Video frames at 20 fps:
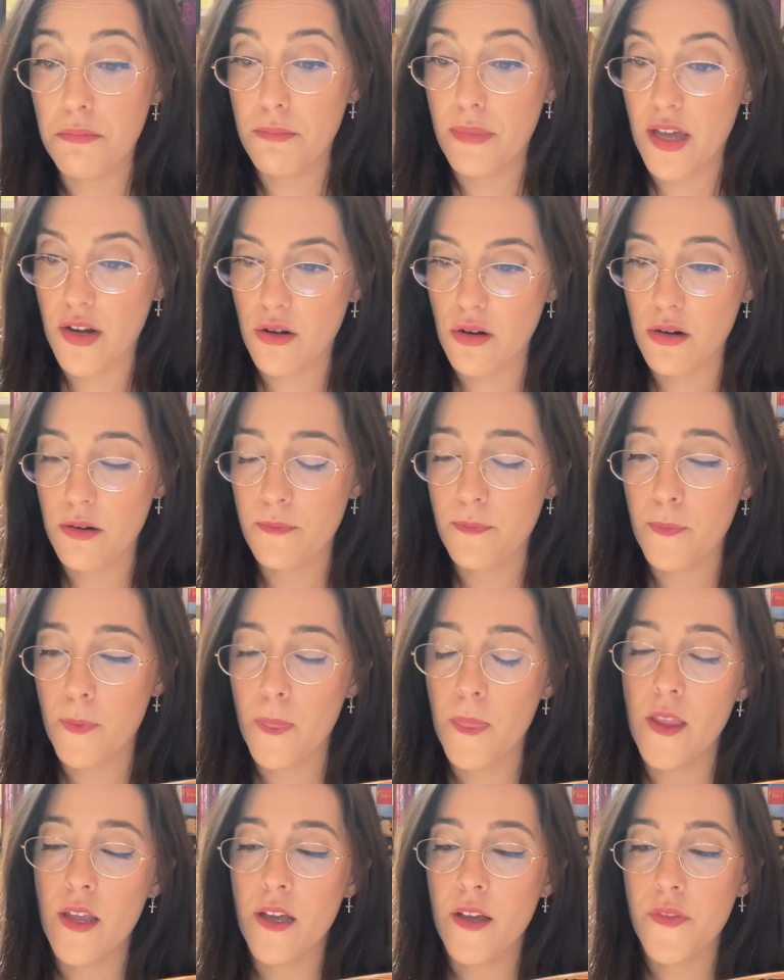better.
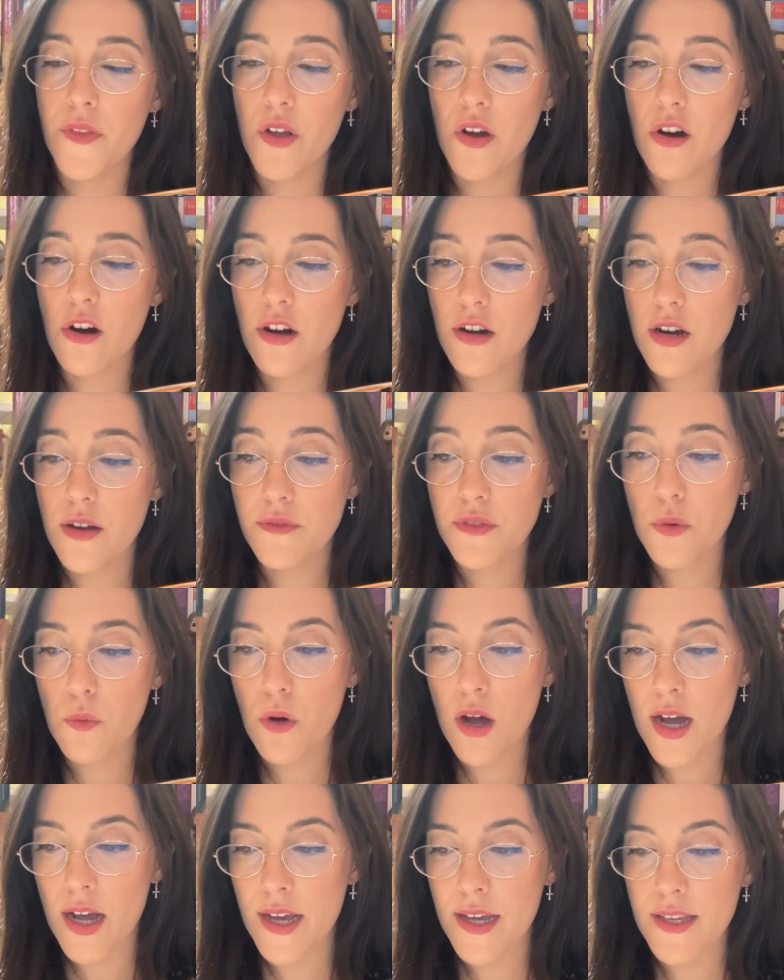The heart of the
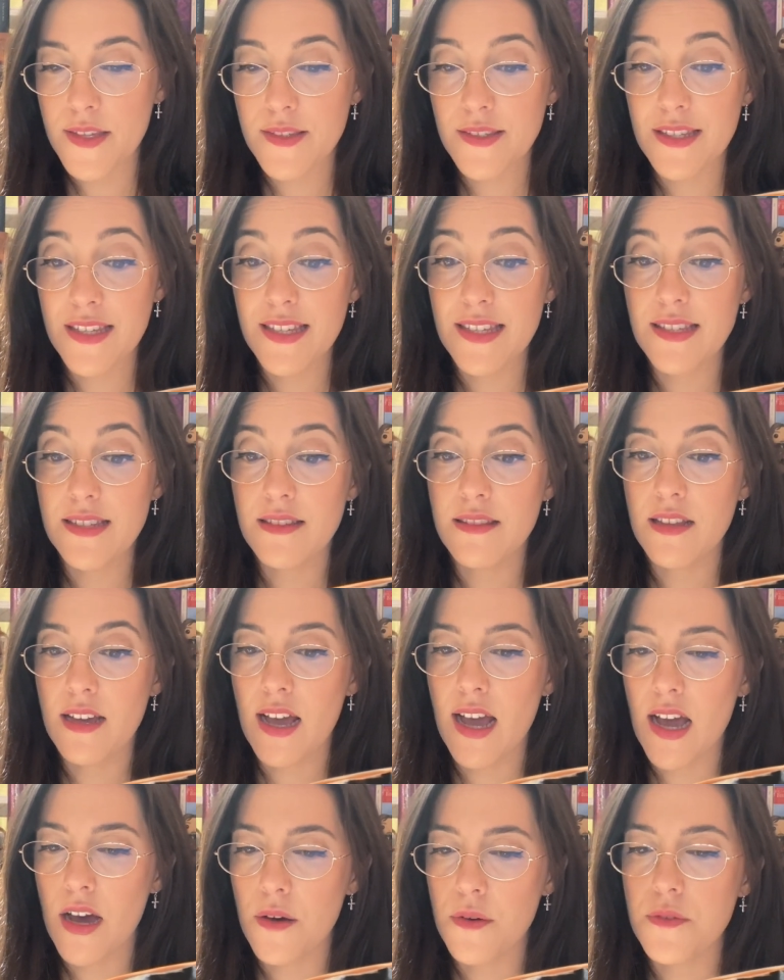wise is in the
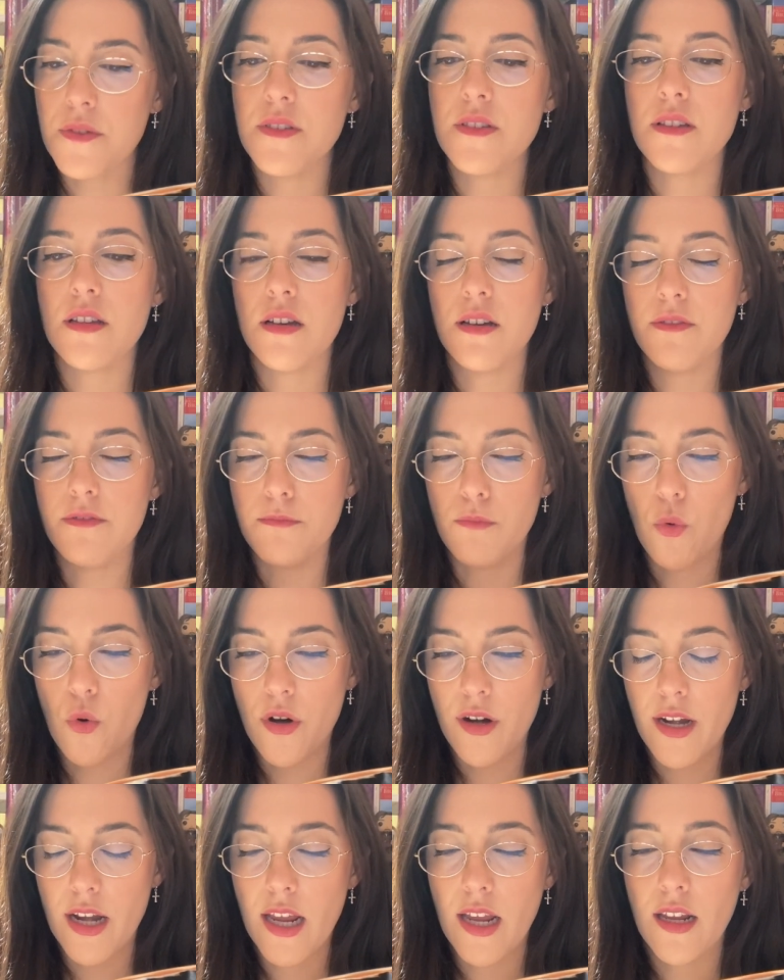house of
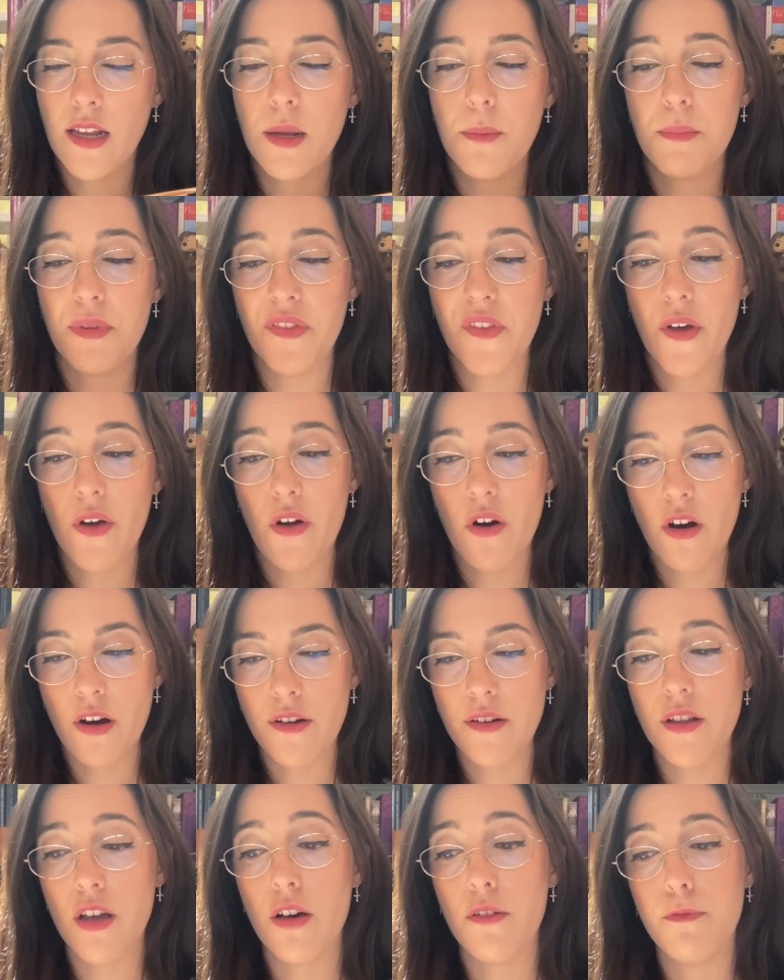mourning, but the
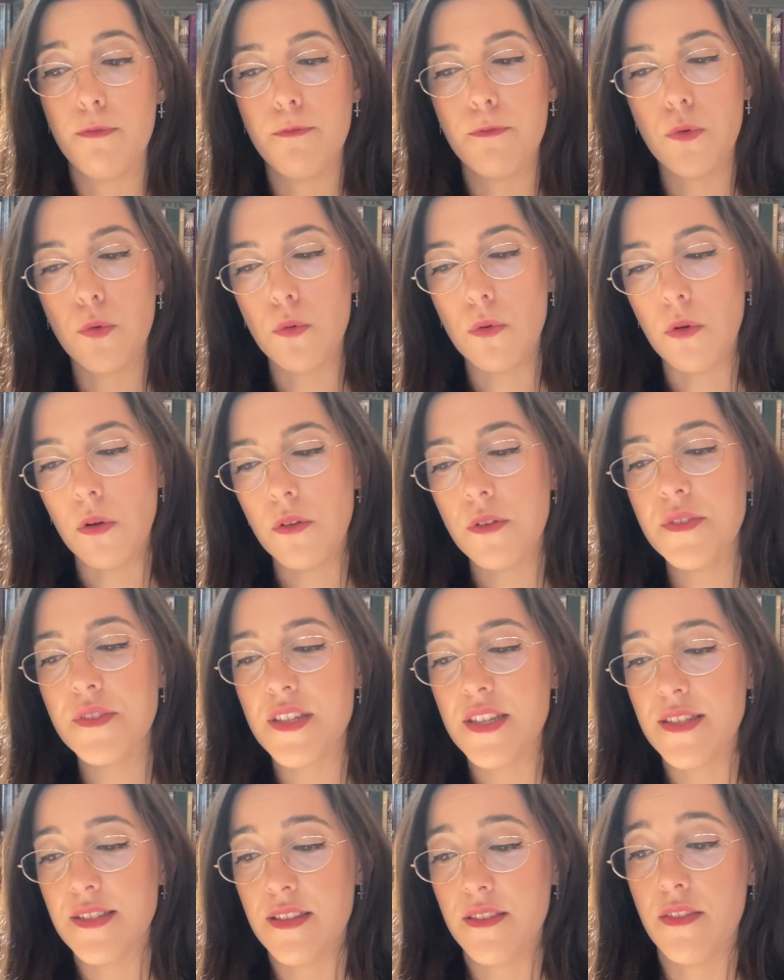heart of fools
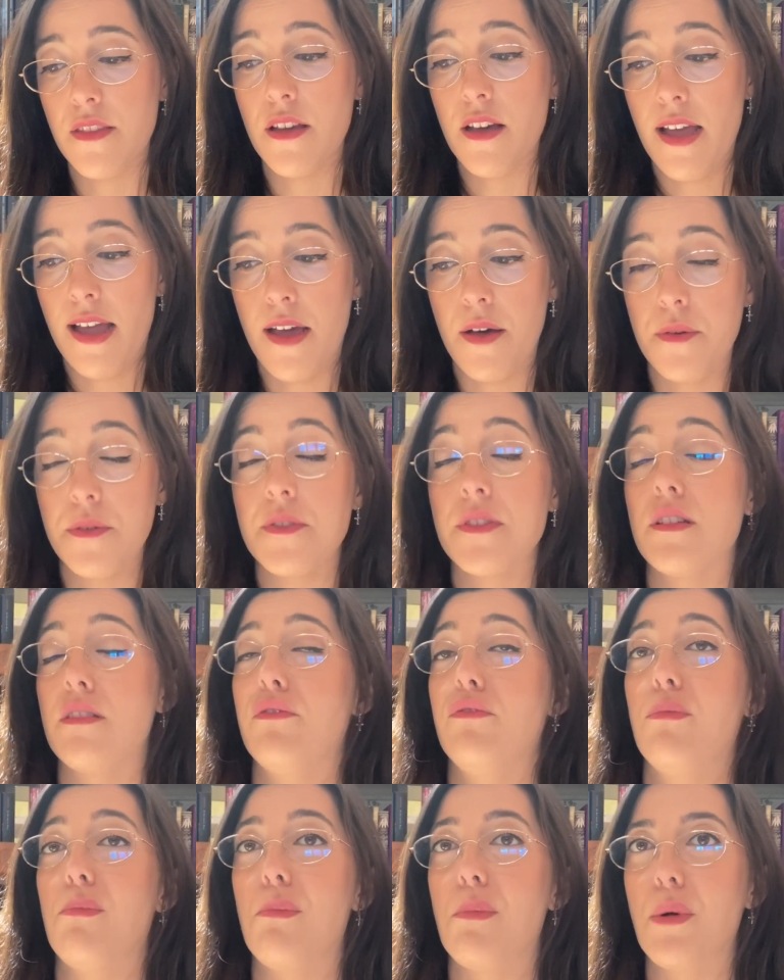is in the house
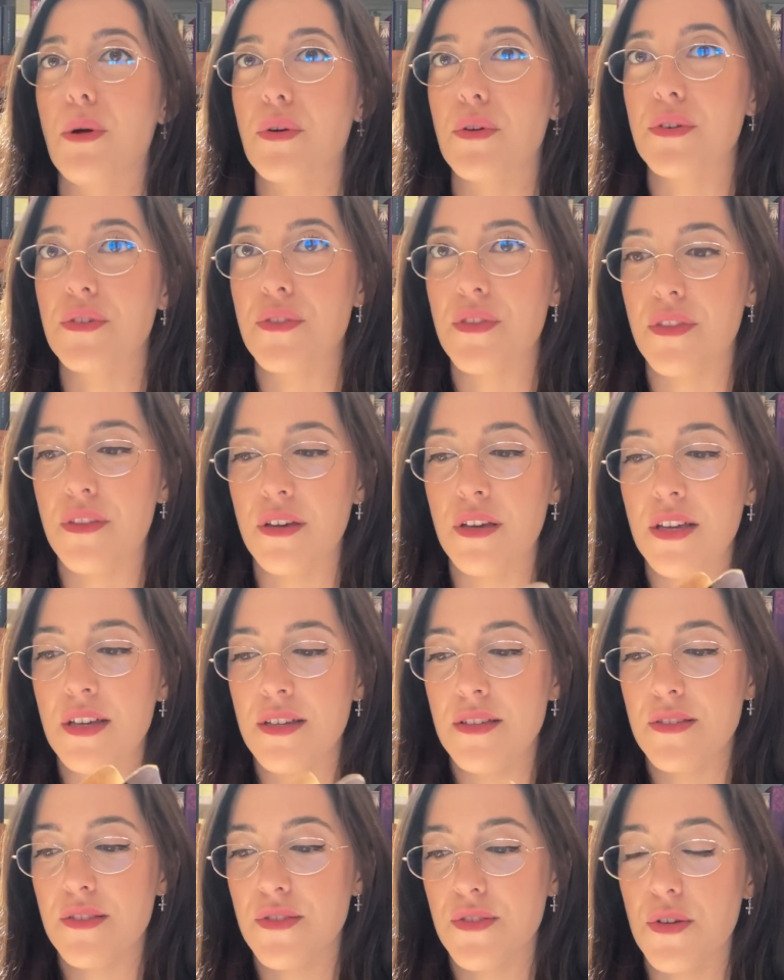of mirth.
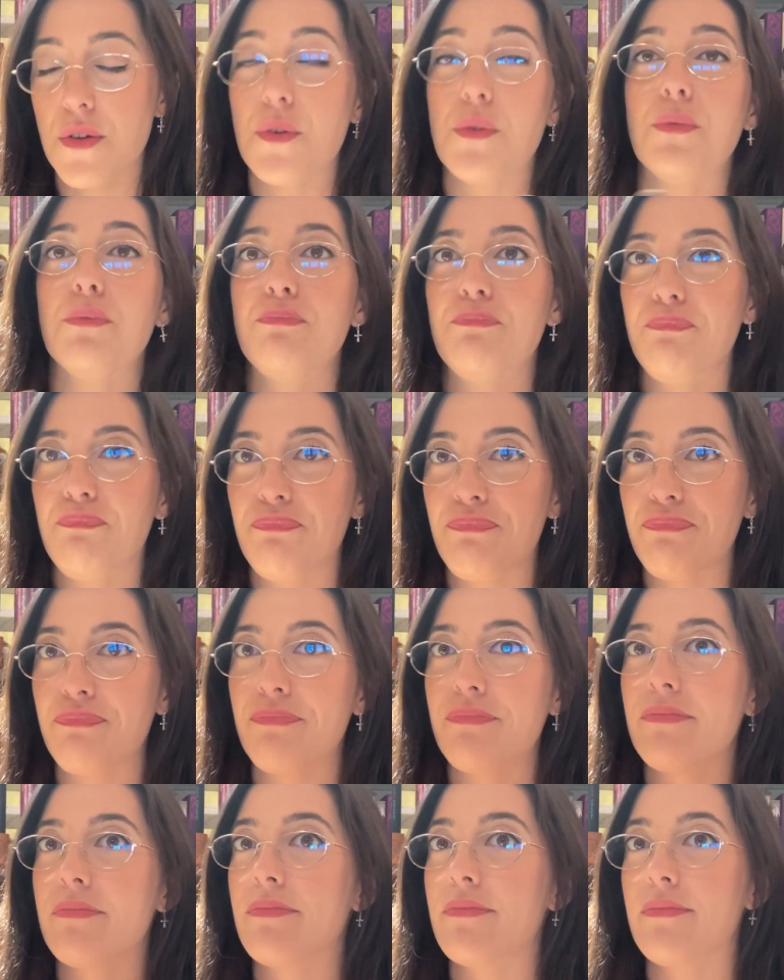So
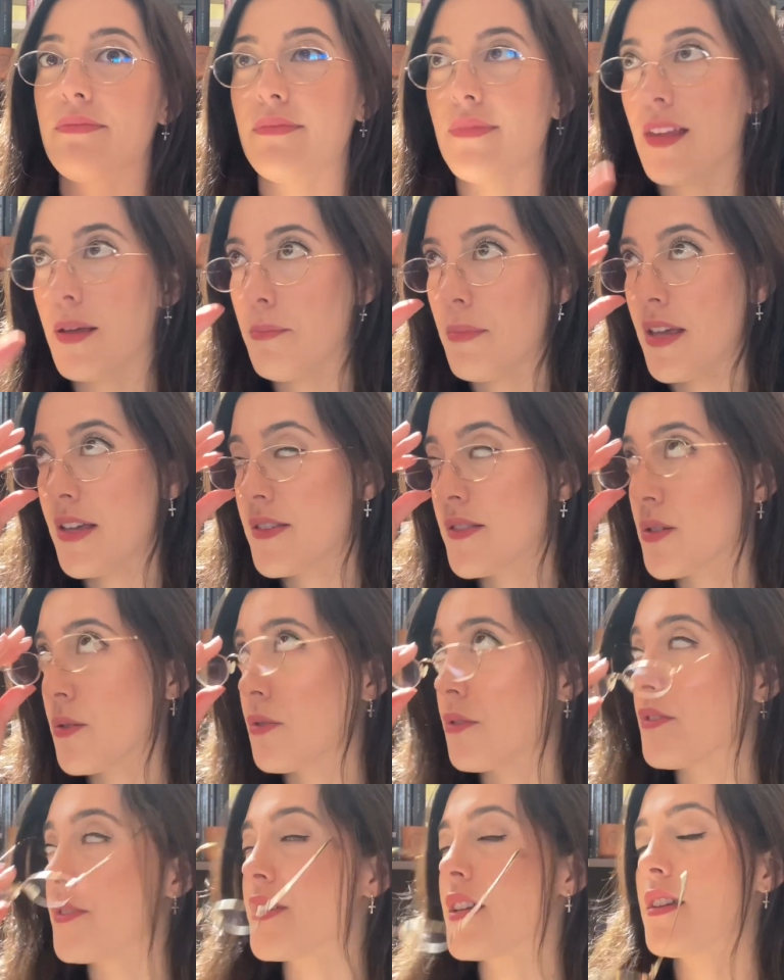it makes
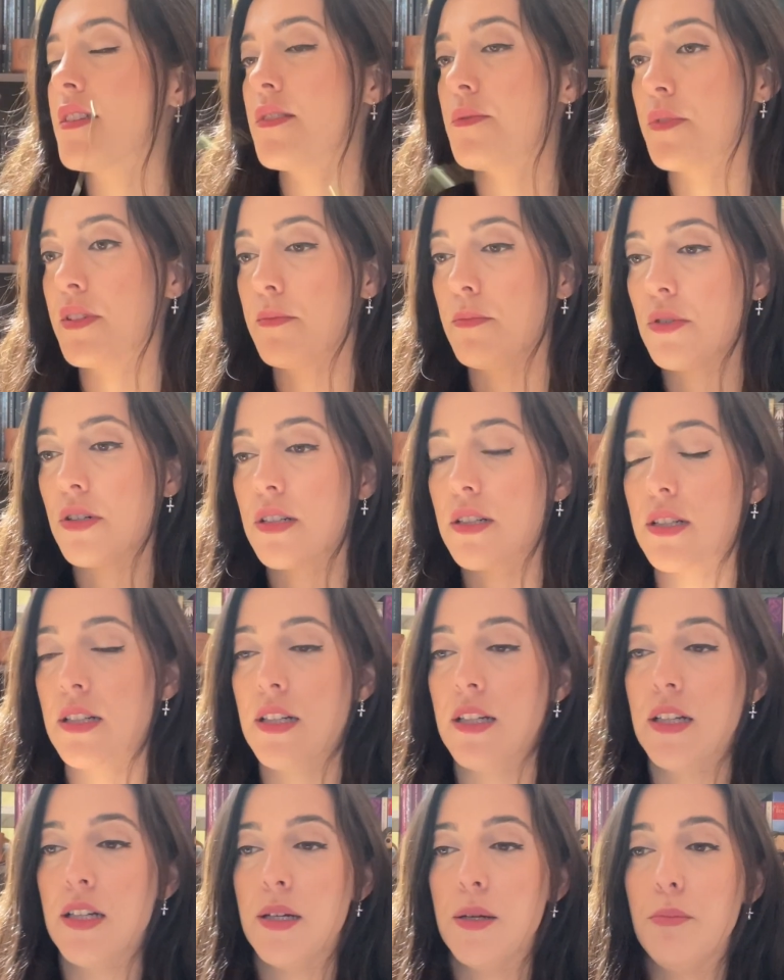total sense with the book.
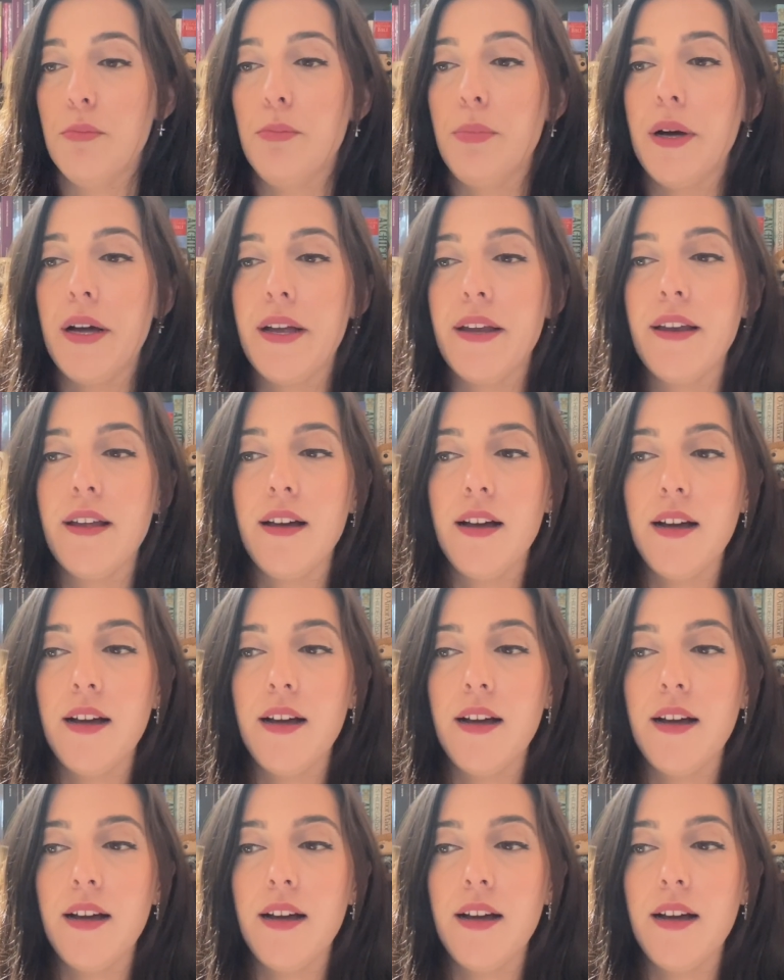But